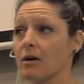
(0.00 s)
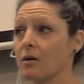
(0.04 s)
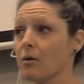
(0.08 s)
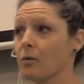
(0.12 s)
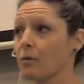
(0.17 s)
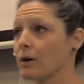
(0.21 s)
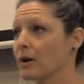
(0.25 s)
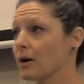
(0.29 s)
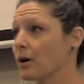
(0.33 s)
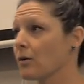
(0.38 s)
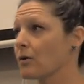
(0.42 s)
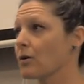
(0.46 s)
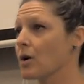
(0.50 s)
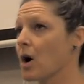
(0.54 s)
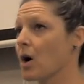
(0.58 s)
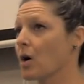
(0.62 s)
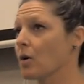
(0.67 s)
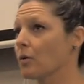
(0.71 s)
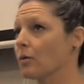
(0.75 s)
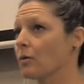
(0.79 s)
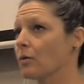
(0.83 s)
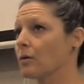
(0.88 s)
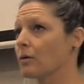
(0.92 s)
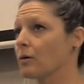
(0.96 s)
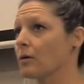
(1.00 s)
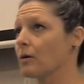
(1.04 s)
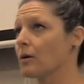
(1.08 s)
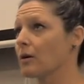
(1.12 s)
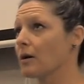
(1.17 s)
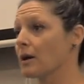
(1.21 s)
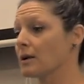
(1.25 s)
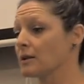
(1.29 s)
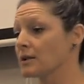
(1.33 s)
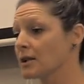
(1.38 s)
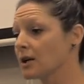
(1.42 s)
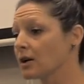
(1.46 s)
We don't know
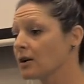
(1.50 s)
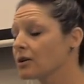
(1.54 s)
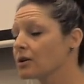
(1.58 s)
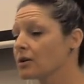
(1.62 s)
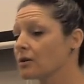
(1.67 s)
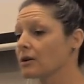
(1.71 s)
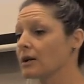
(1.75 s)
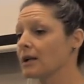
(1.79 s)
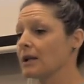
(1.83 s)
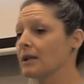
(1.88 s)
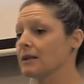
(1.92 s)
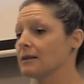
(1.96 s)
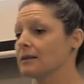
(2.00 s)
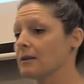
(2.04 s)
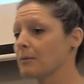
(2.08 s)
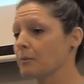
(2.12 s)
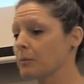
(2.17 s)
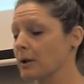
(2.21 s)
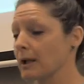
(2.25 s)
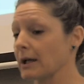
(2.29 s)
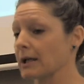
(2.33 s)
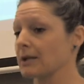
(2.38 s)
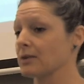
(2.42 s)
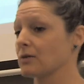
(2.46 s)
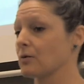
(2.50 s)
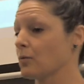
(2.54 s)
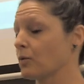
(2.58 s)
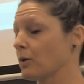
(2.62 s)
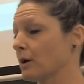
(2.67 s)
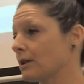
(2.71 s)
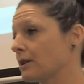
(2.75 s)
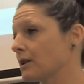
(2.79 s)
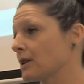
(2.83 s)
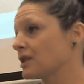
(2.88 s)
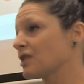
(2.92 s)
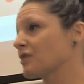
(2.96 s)
until you're in the place
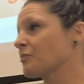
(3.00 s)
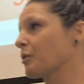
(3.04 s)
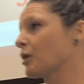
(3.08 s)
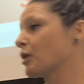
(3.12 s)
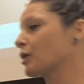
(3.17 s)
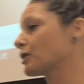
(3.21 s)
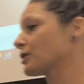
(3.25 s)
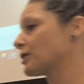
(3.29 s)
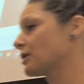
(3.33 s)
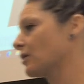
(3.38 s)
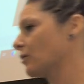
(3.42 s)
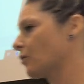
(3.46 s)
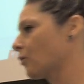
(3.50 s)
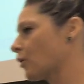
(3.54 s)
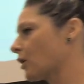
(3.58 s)
with this person,